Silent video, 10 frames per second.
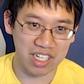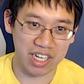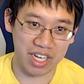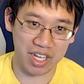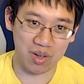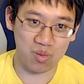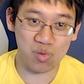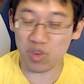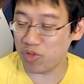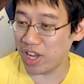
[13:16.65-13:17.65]
And
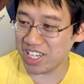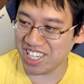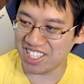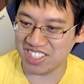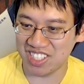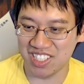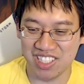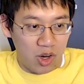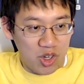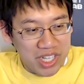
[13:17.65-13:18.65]
we'll find out.
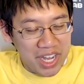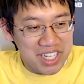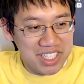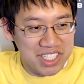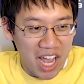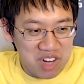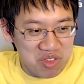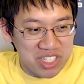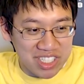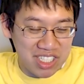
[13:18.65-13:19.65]
Arcane
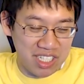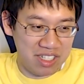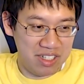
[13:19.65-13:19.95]
Tyrant!